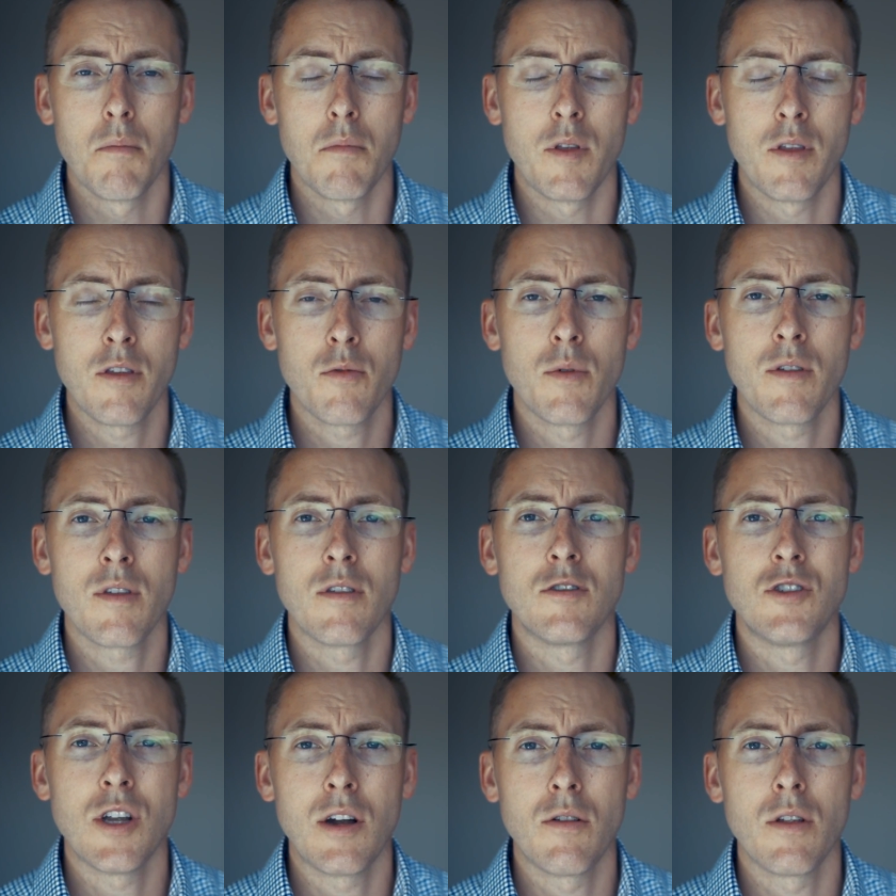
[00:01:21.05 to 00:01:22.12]
but this risk is
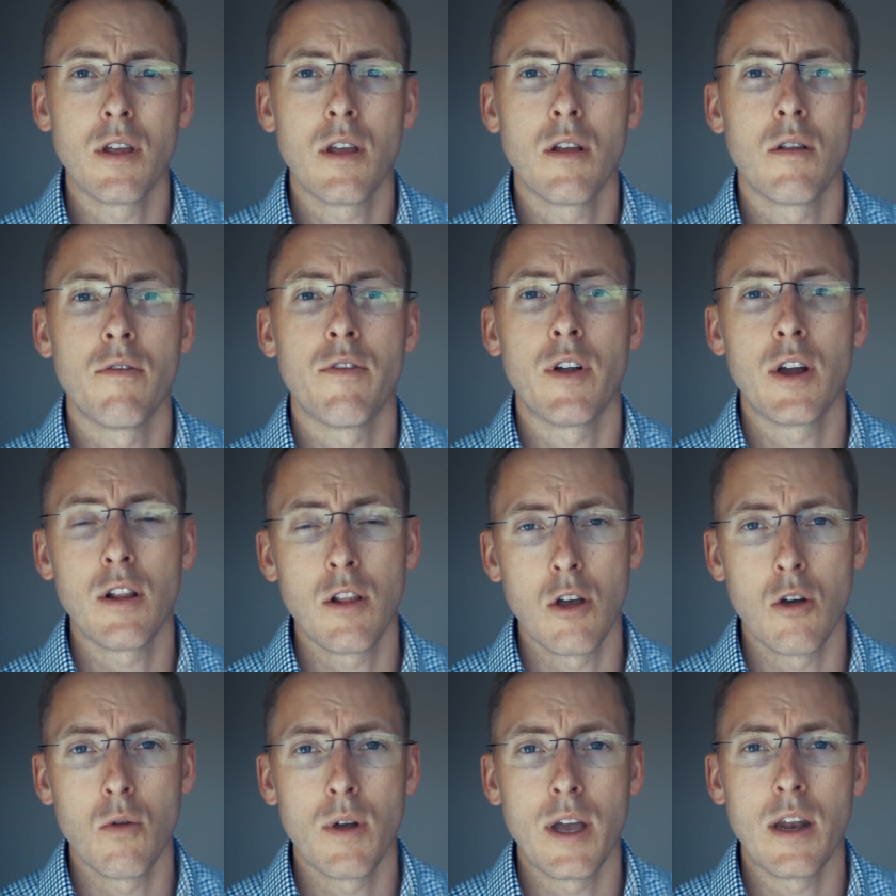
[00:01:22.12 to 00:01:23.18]
generally very
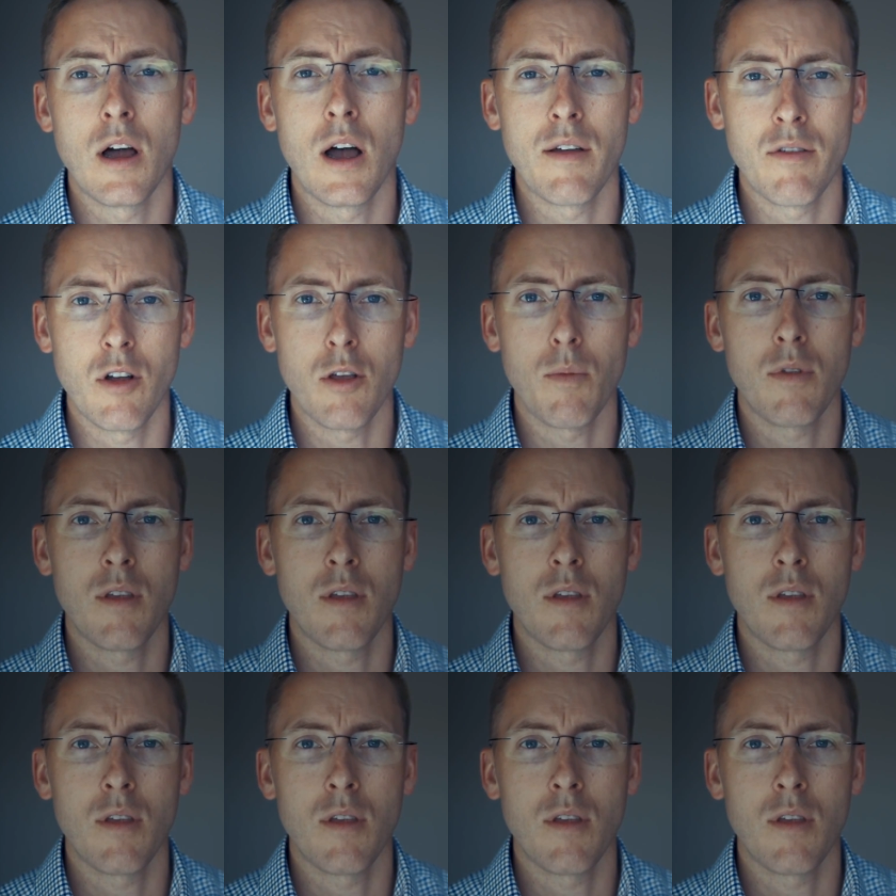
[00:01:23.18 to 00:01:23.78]
low in high volume